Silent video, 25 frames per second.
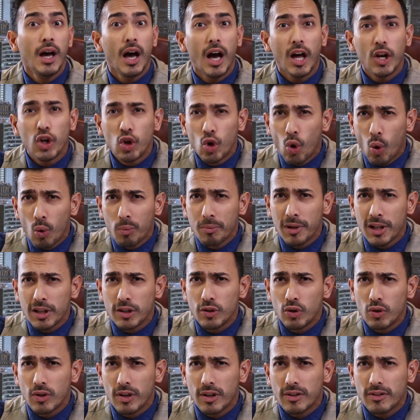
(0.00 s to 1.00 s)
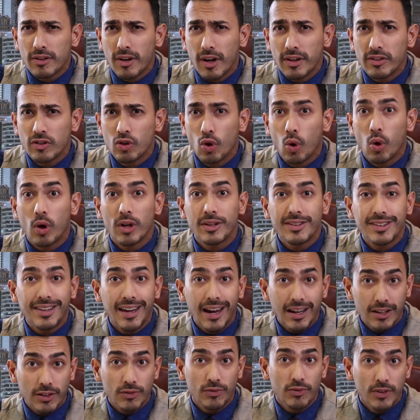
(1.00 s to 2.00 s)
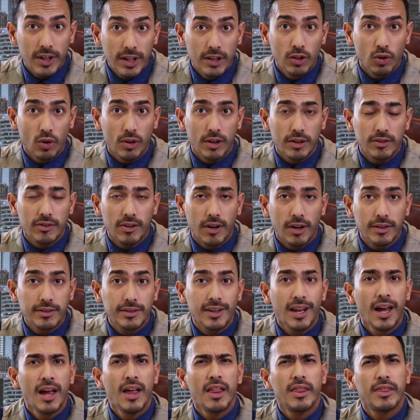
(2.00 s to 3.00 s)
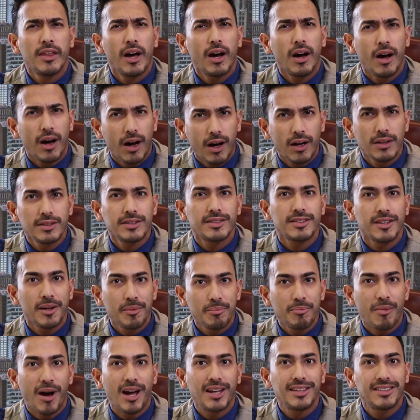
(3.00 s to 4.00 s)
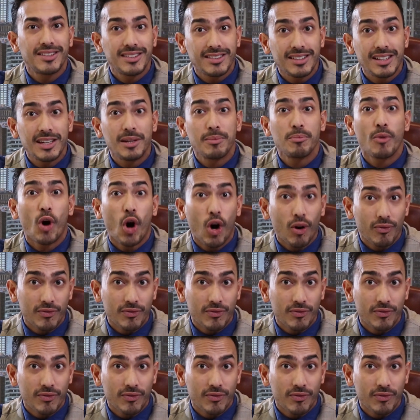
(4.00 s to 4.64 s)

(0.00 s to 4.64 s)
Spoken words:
a normal unit trust or a tax-free unit trust, the answer might seem